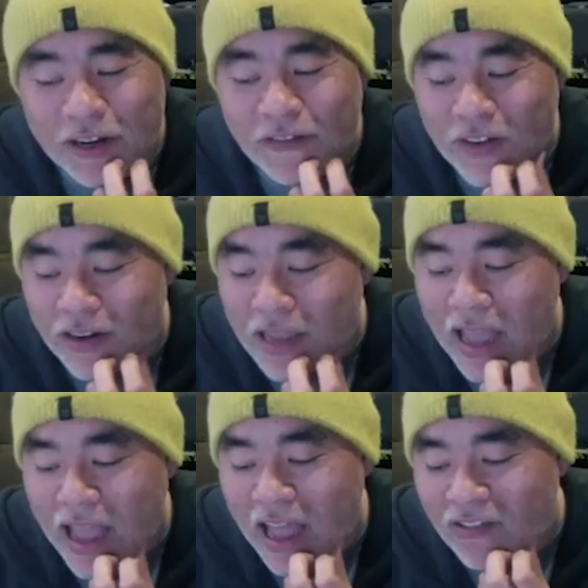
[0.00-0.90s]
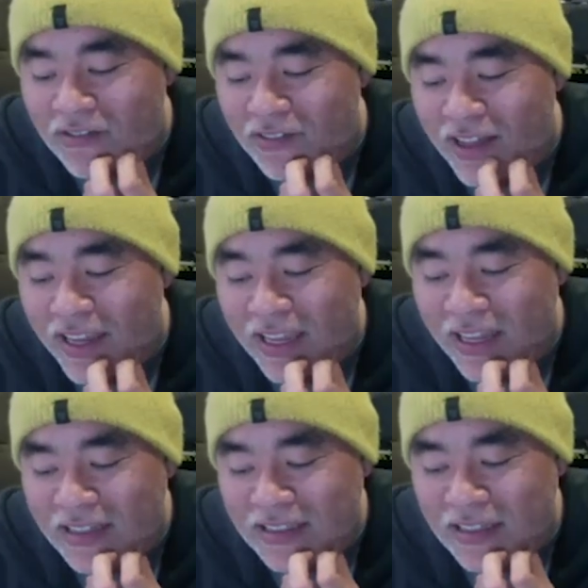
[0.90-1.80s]
fear to have, I
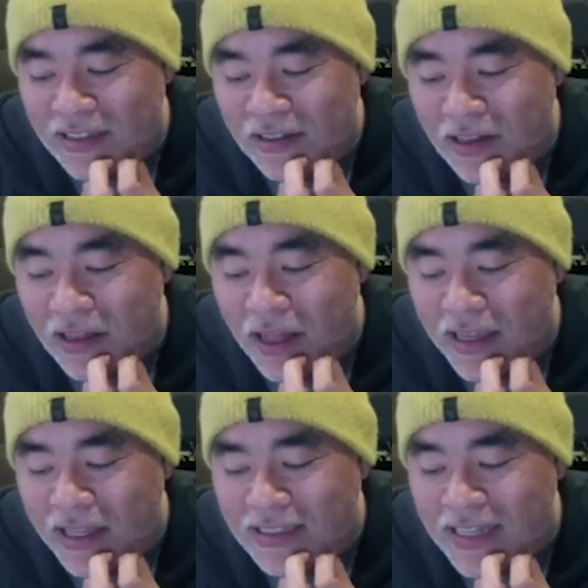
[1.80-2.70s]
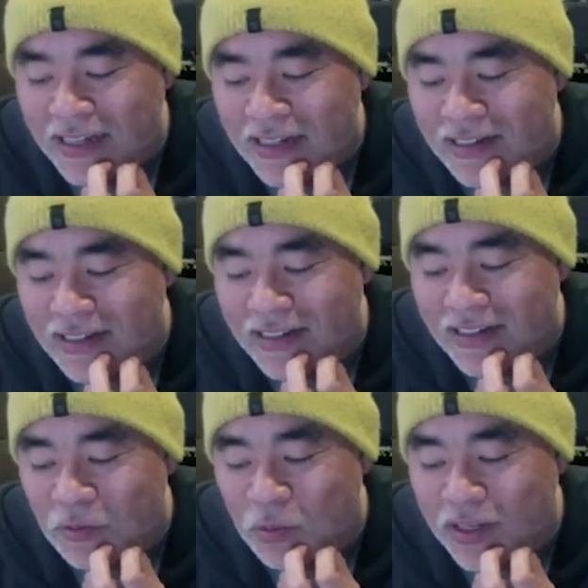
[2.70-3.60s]
guess. I guess that
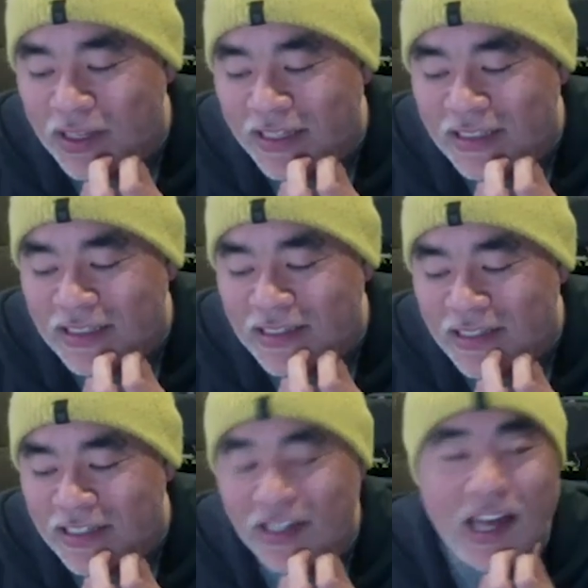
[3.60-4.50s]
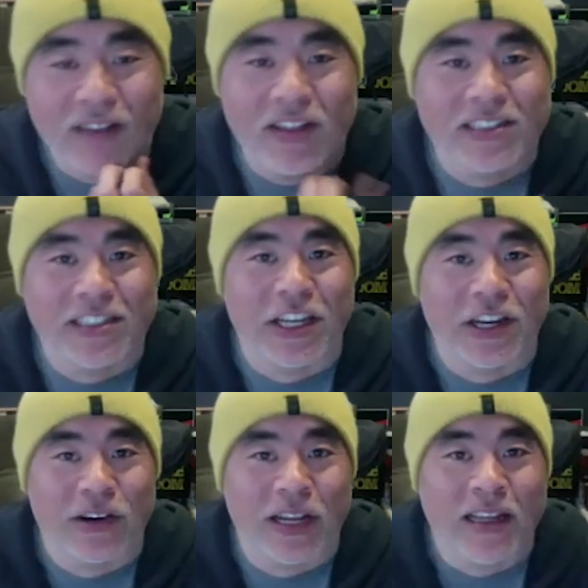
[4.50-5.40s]
really it's a lot of
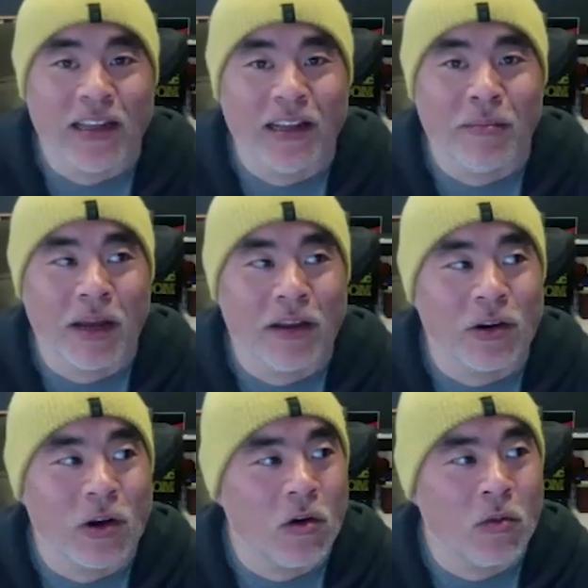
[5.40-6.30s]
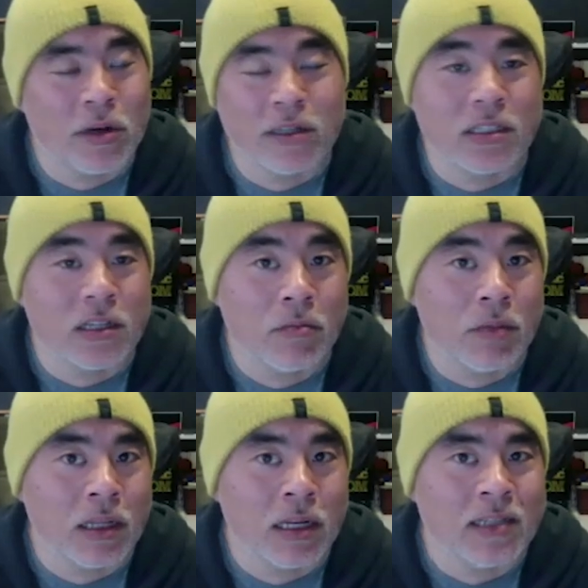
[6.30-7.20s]
insecurity about your own personal
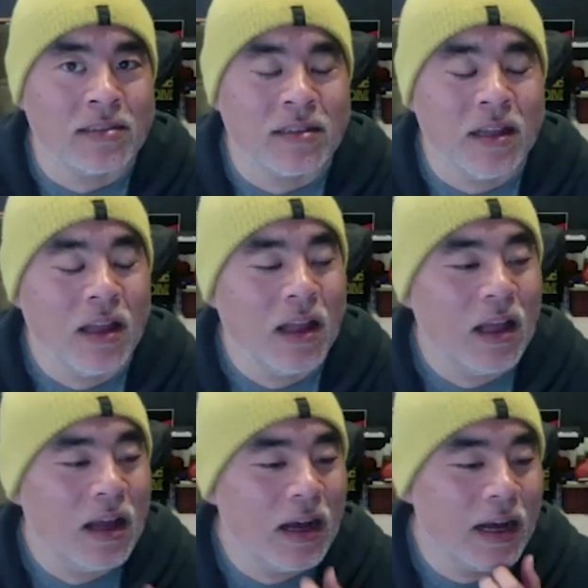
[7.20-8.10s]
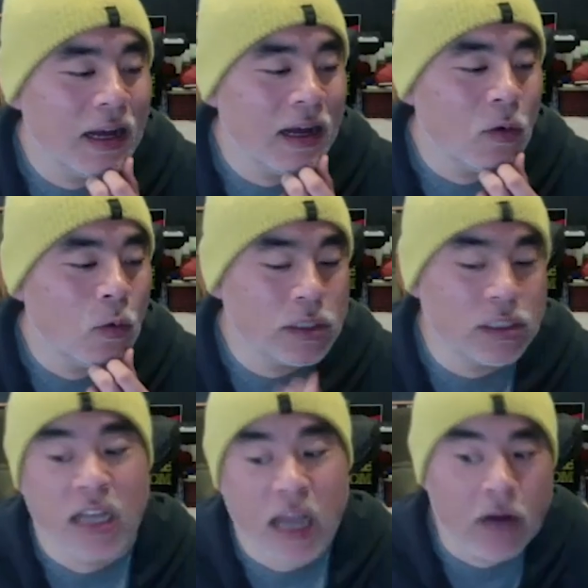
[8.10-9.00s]
abilities,
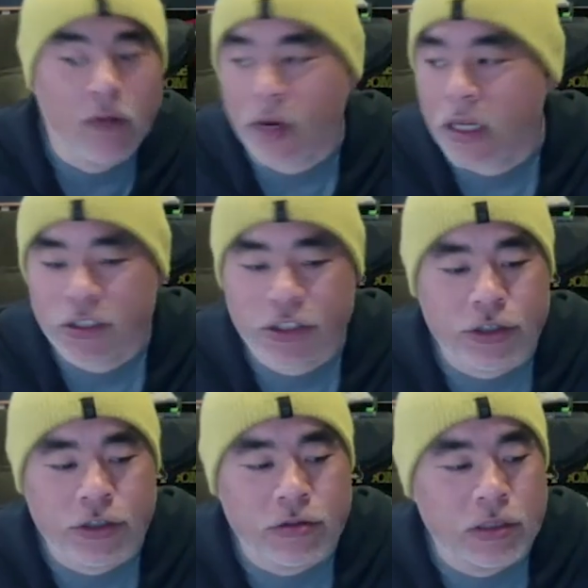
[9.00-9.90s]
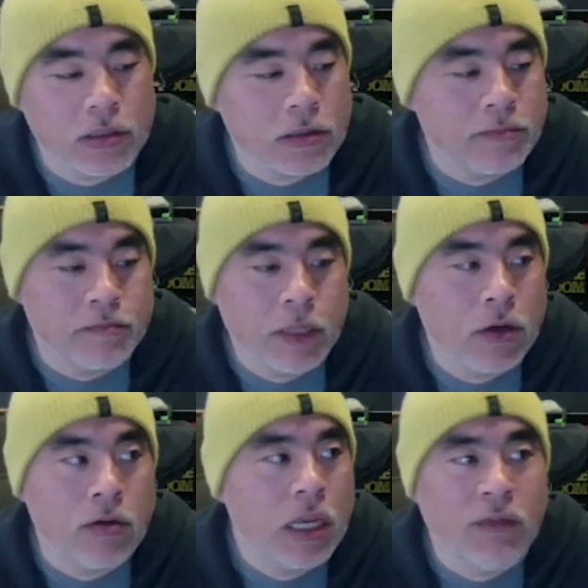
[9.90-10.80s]
which kind of rings true to,
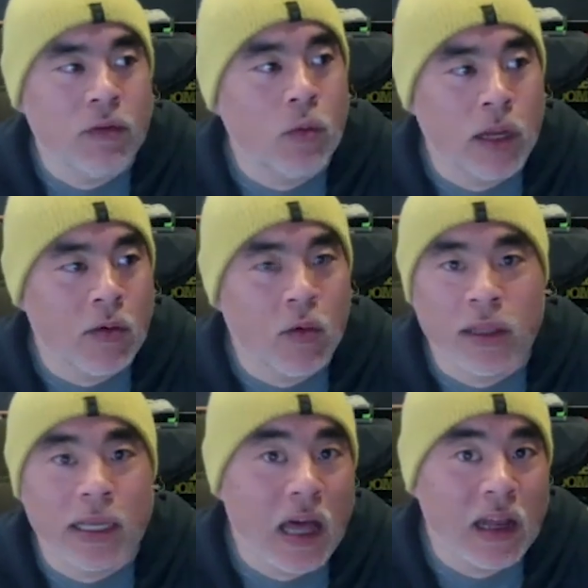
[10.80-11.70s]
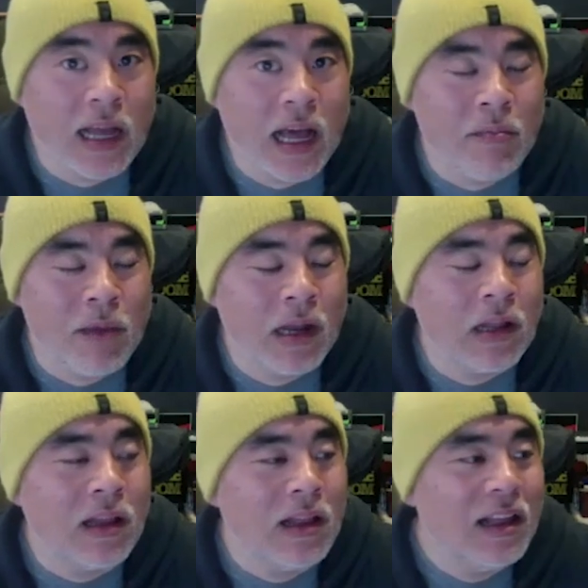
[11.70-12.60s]
even when I won the Caldecott
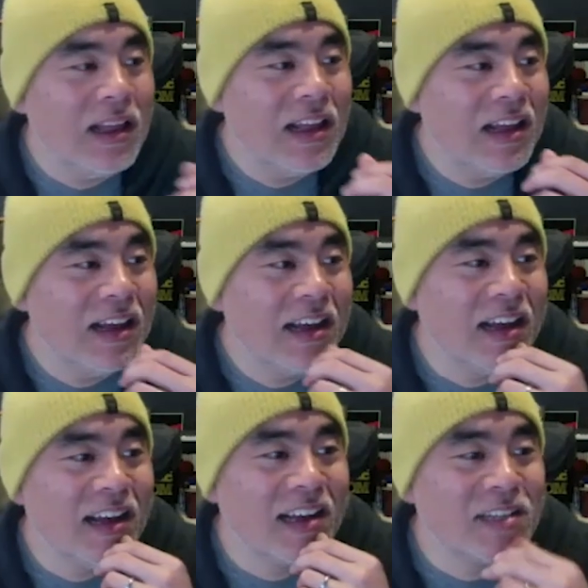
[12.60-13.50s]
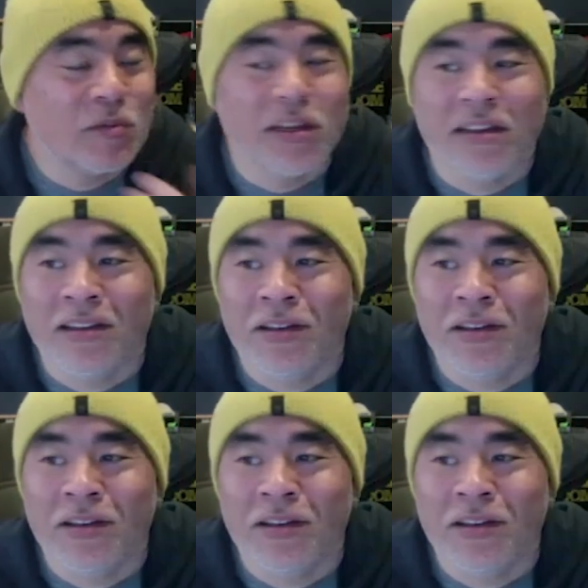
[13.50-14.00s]
Medal, because when